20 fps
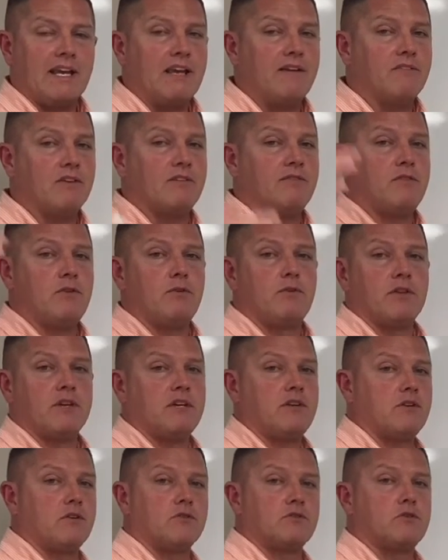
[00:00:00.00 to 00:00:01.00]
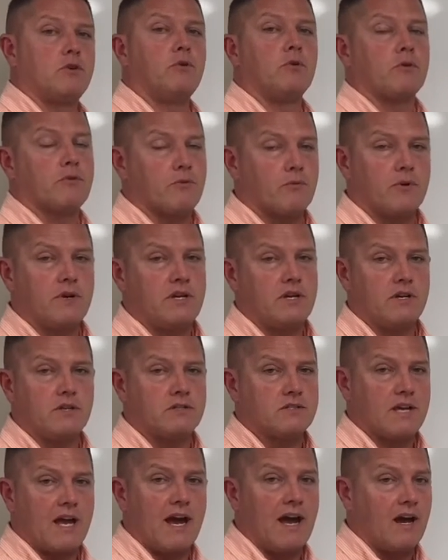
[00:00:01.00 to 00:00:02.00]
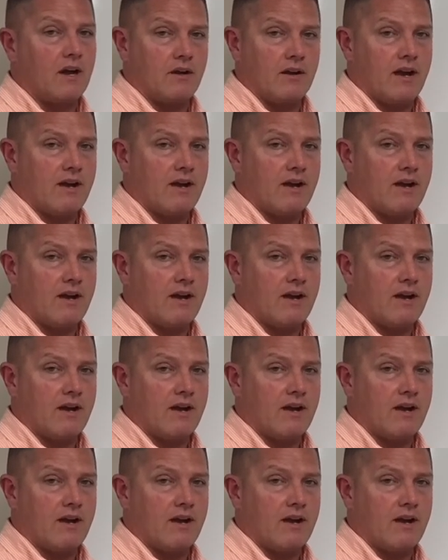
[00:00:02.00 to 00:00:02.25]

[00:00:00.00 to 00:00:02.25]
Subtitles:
Even if you think you're 2 or 3 years out,